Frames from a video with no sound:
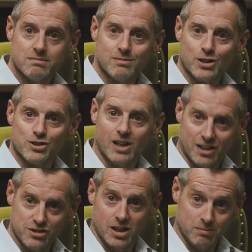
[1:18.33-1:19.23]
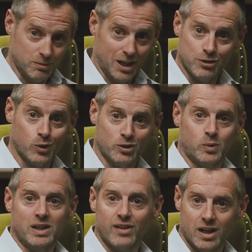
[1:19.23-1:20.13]
because like I said, again, talking
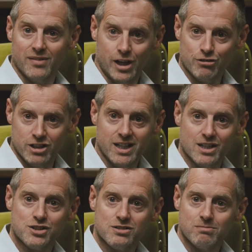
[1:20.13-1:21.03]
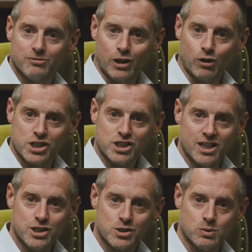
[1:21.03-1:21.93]
25, 100 years, technology
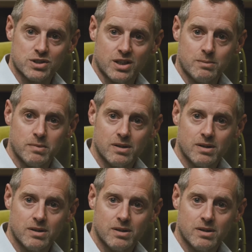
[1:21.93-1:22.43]
changes all the time.